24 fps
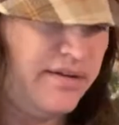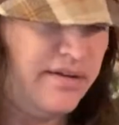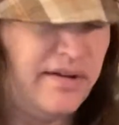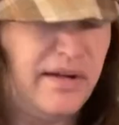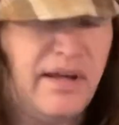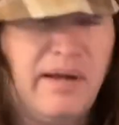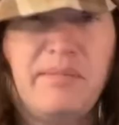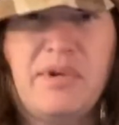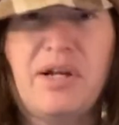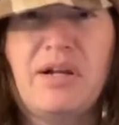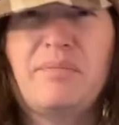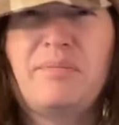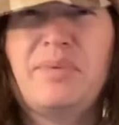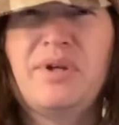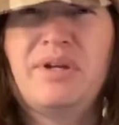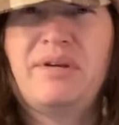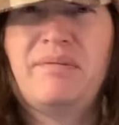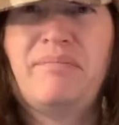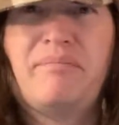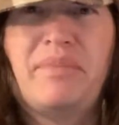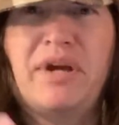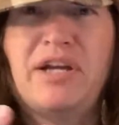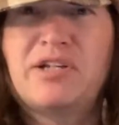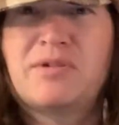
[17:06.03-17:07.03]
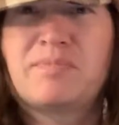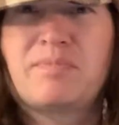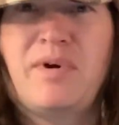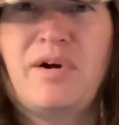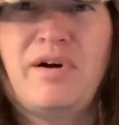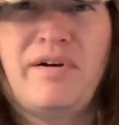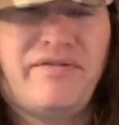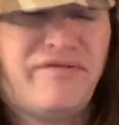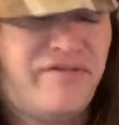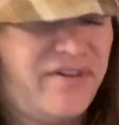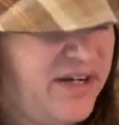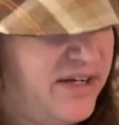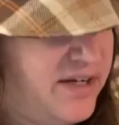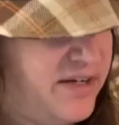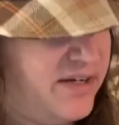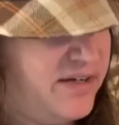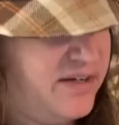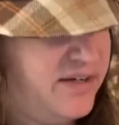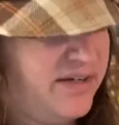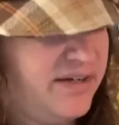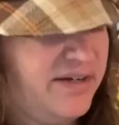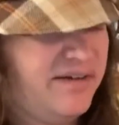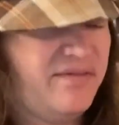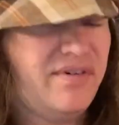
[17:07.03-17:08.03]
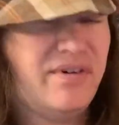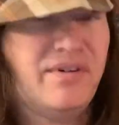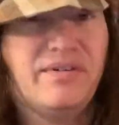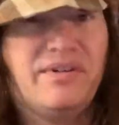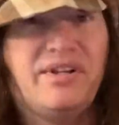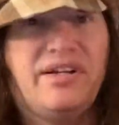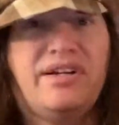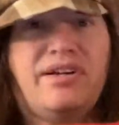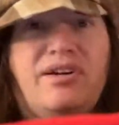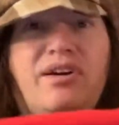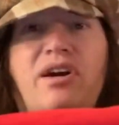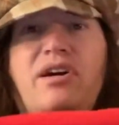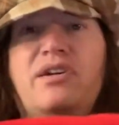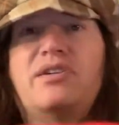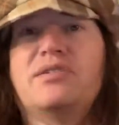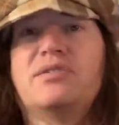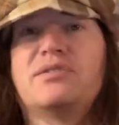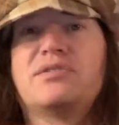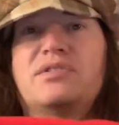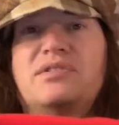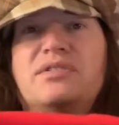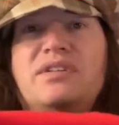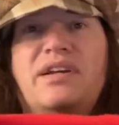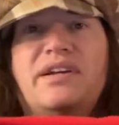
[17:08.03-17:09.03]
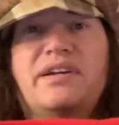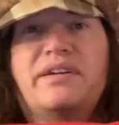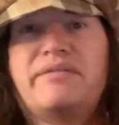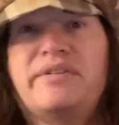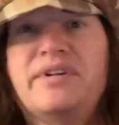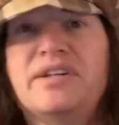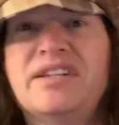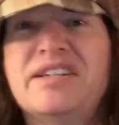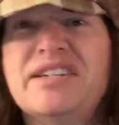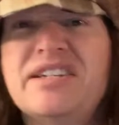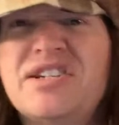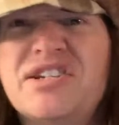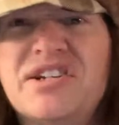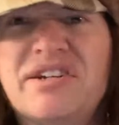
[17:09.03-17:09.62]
I'm not a big baseball fan, even though like Cardinals is like a religion